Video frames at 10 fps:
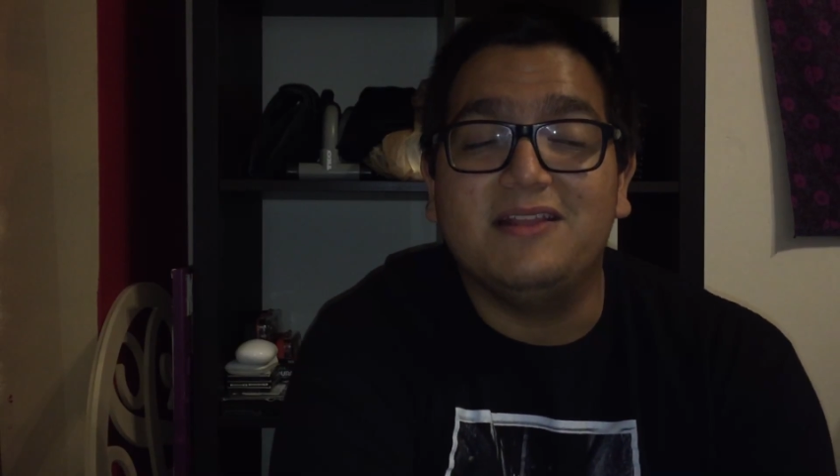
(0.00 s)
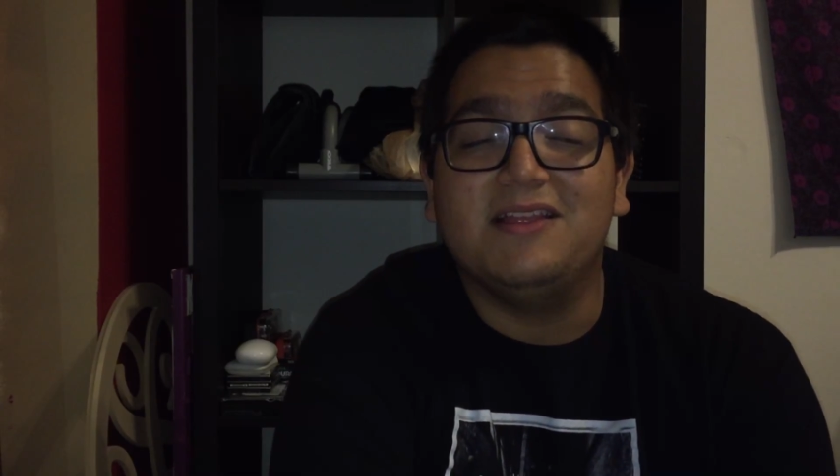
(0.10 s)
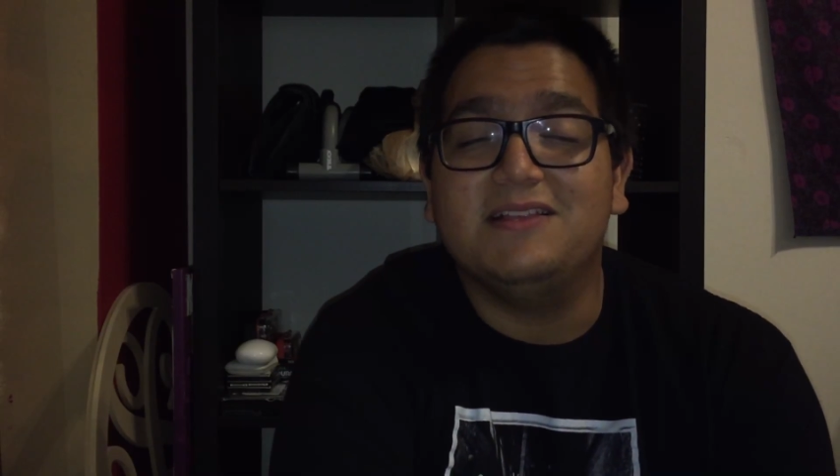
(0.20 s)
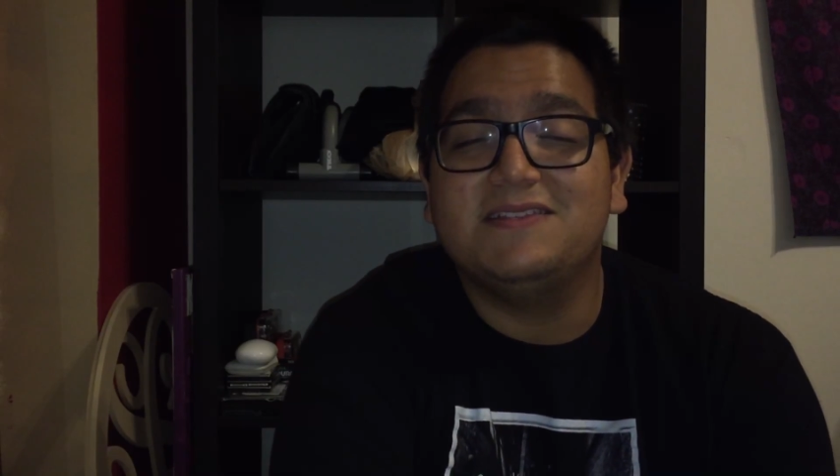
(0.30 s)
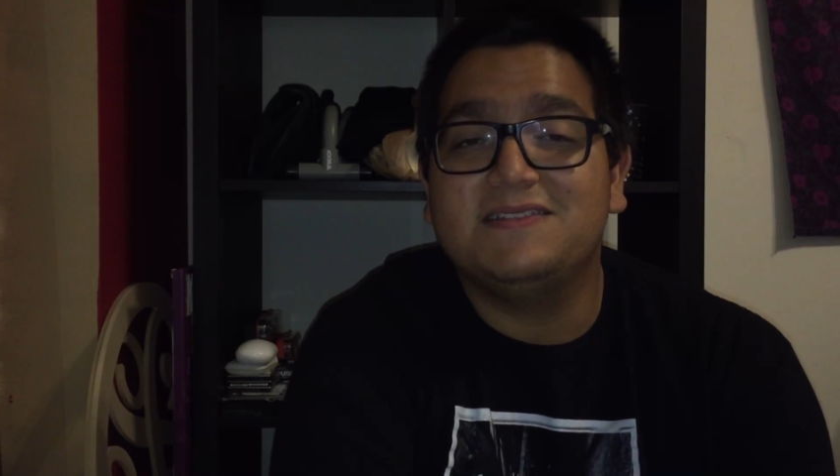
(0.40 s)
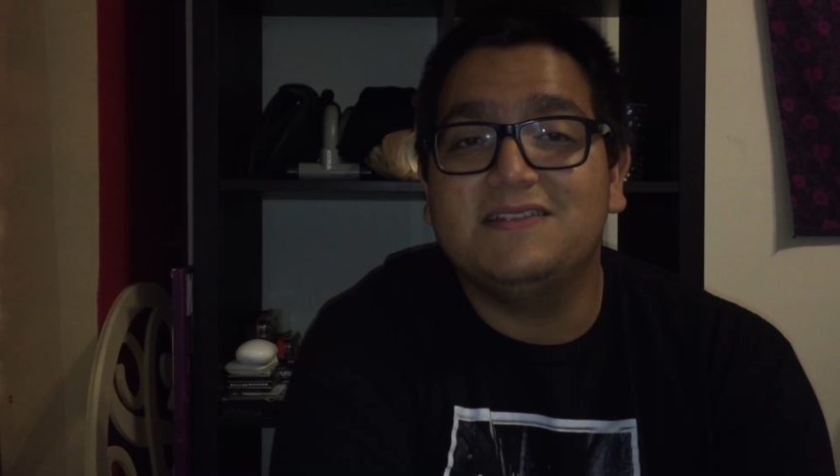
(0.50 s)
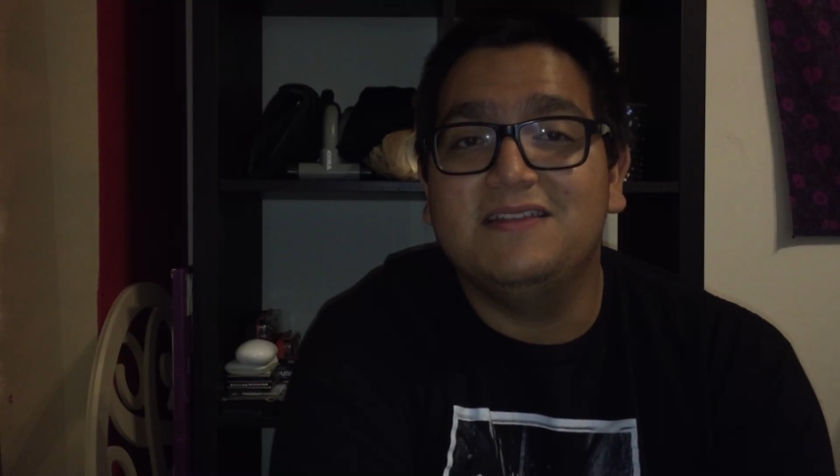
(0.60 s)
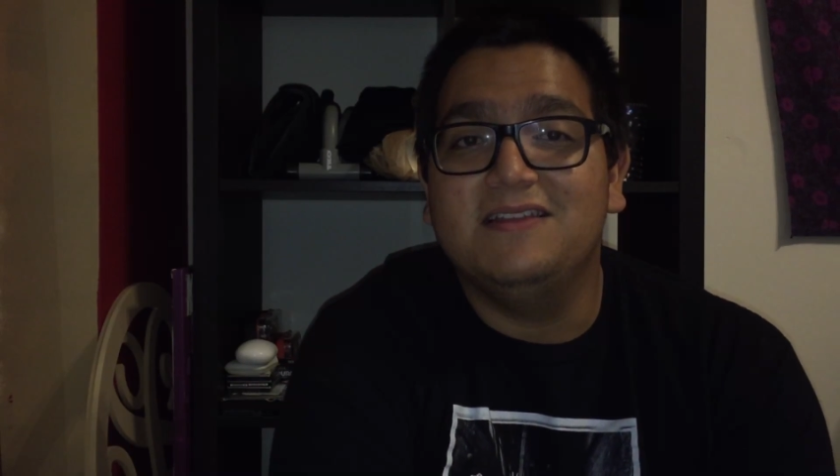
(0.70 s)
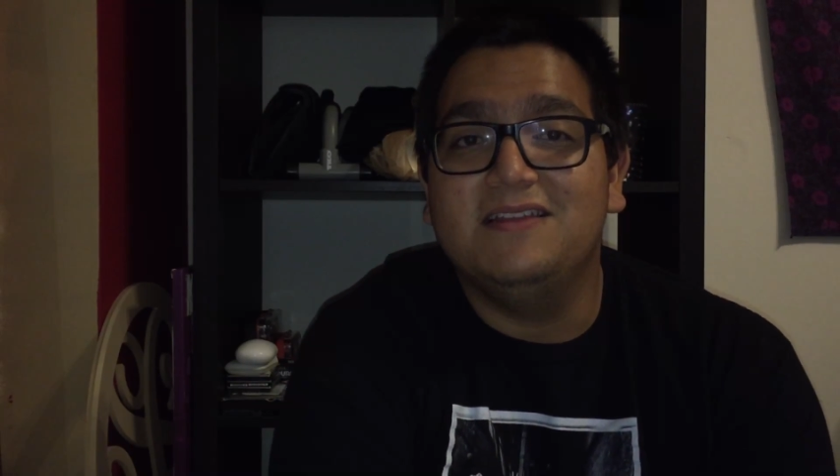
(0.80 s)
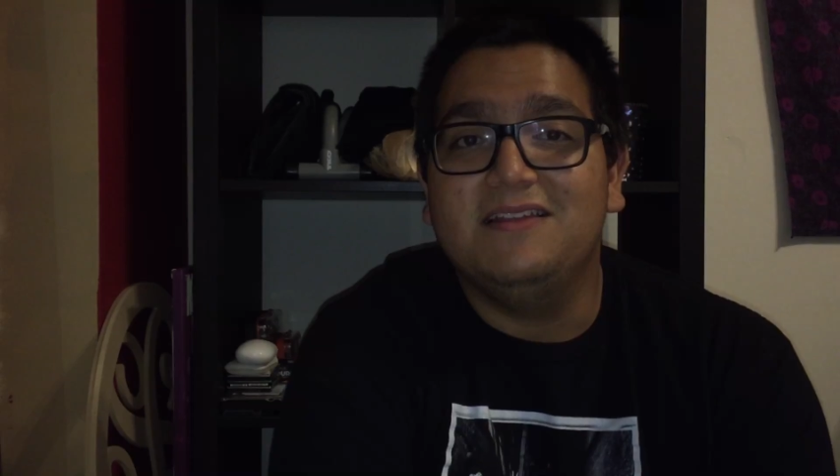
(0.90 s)
it's
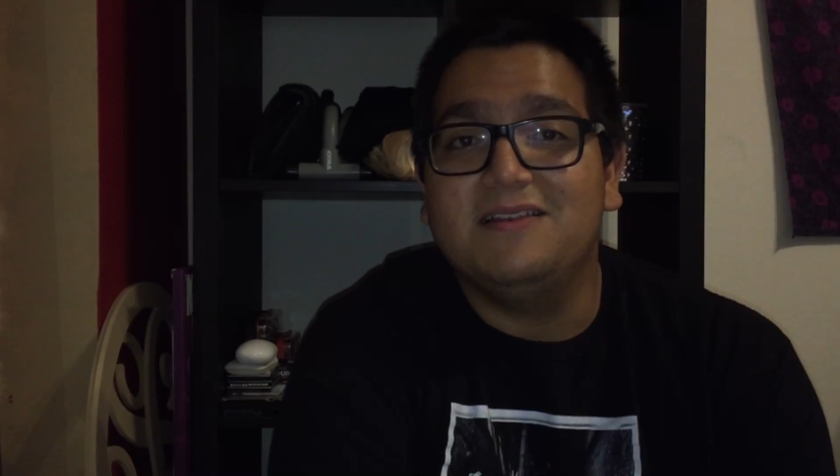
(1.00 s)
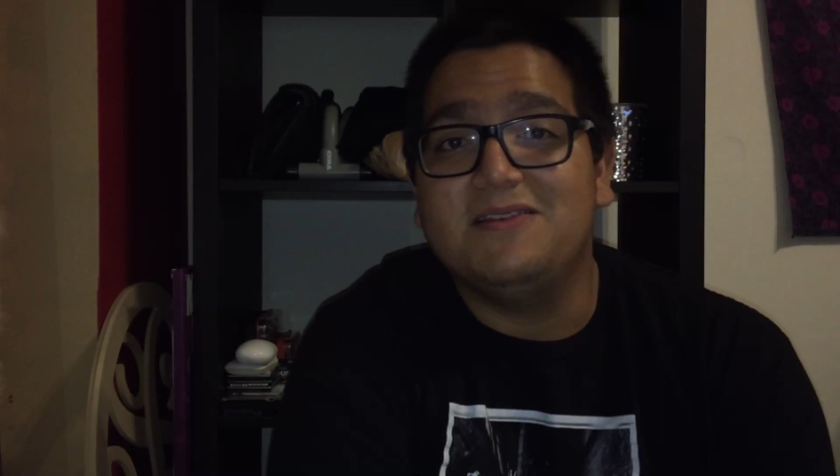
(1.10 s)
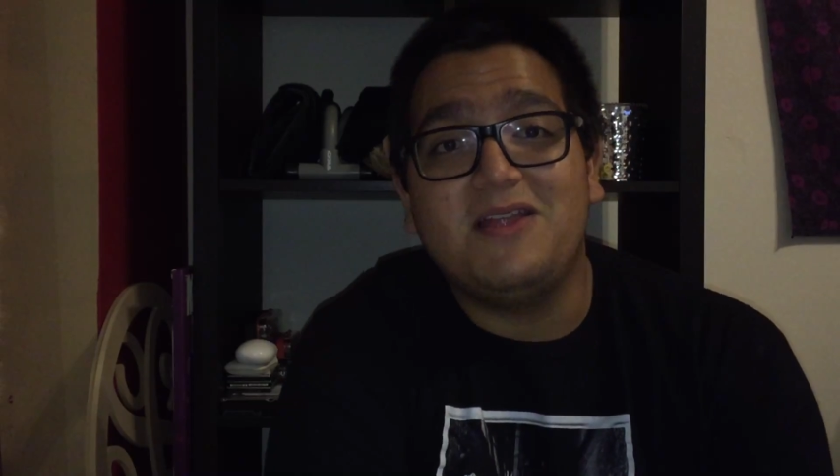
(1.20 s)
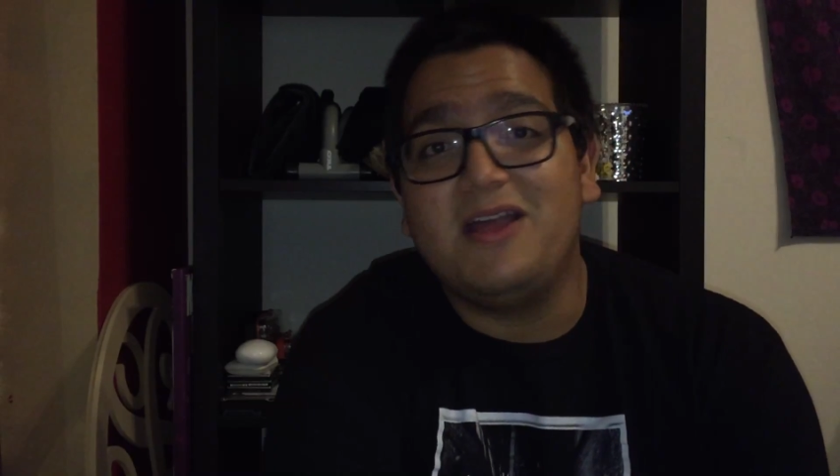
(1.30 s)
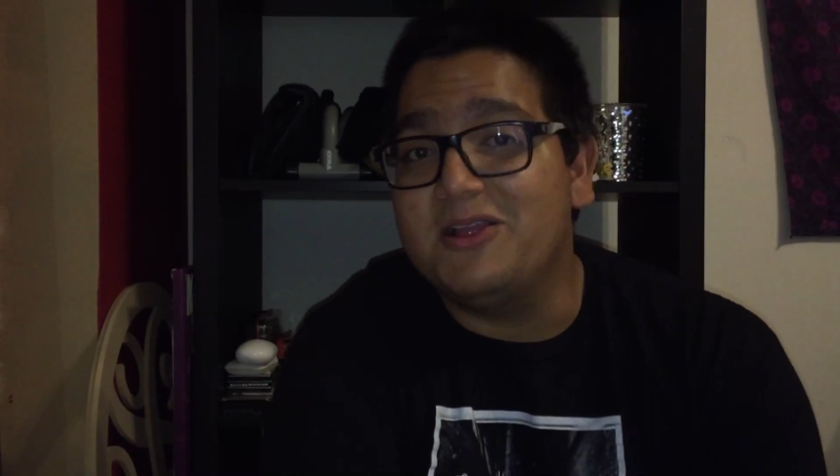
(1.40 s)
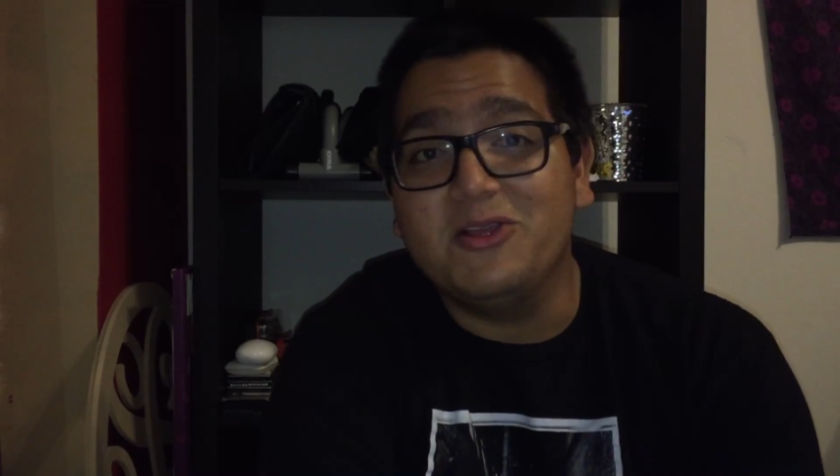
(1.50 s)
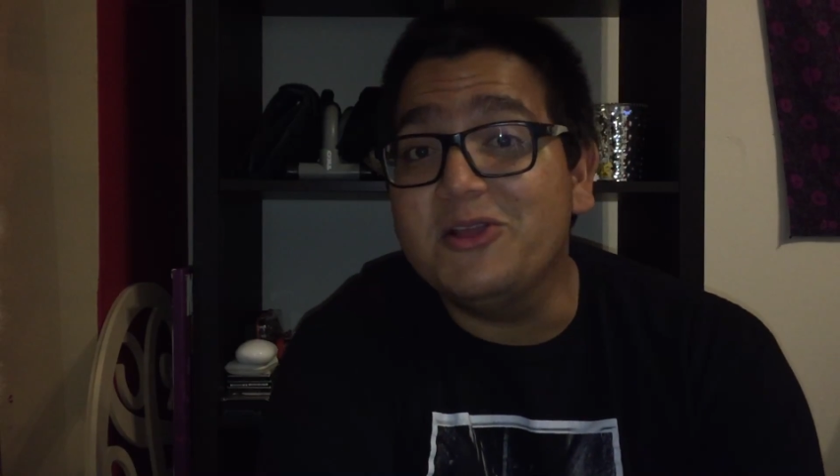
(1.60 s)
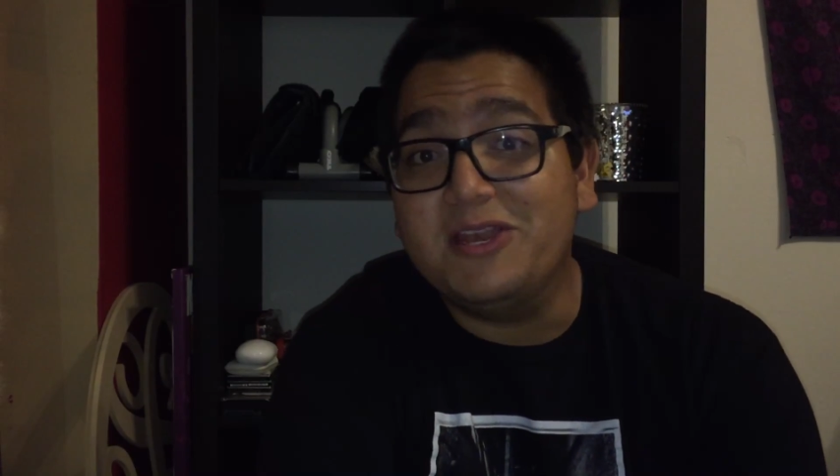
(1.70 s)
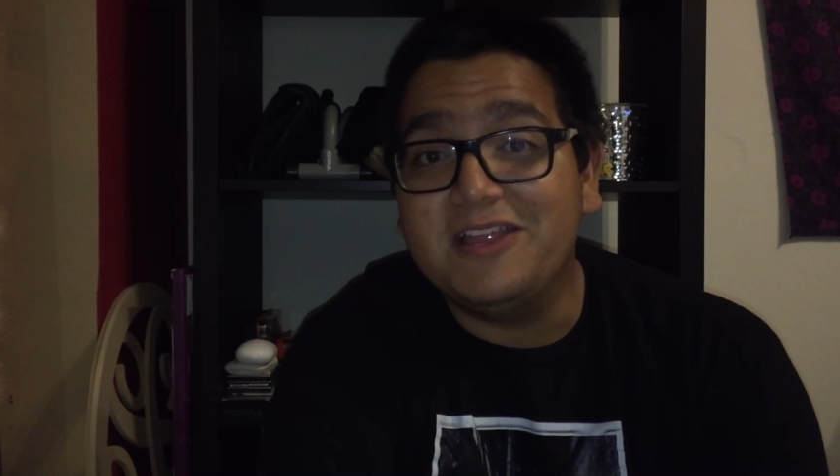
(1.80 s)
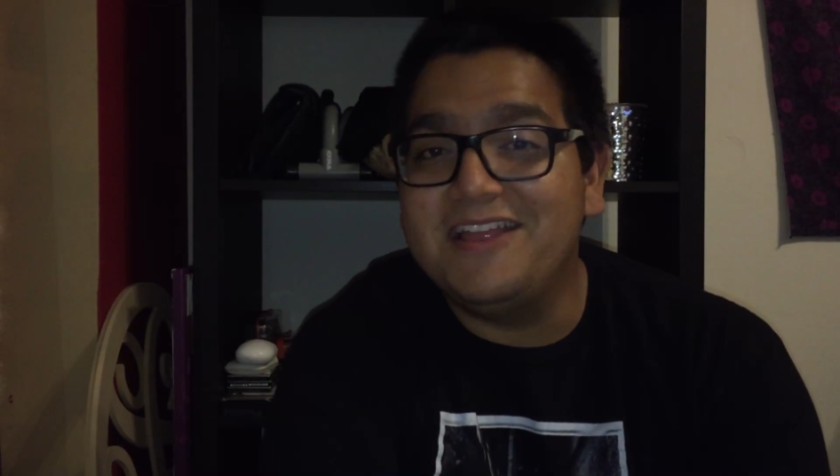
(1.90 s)
not
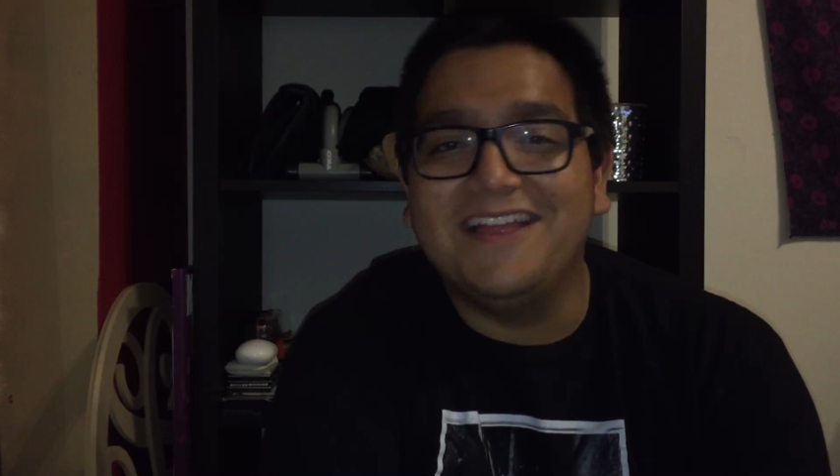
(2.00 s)
good.